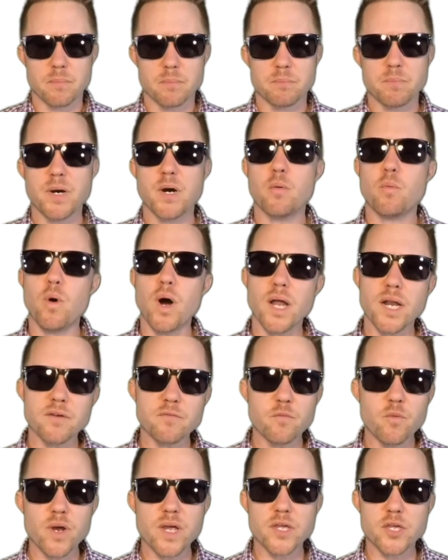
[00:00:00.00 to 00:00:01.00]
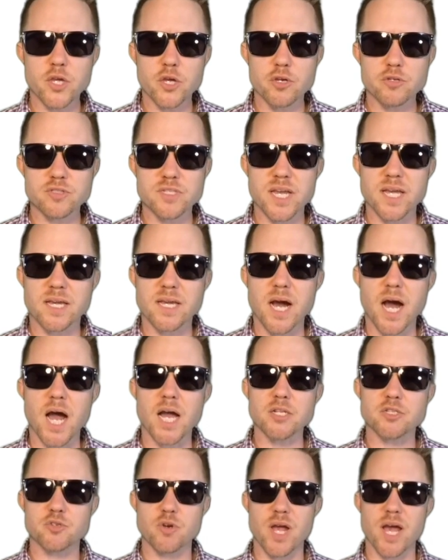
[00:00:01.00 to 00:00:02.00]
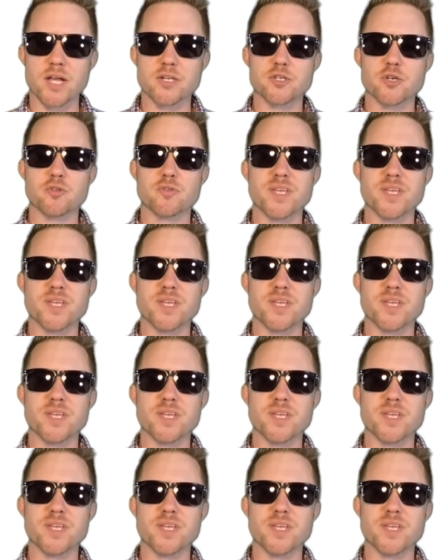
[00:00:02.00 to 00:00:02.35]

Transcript: But what if we used a contractor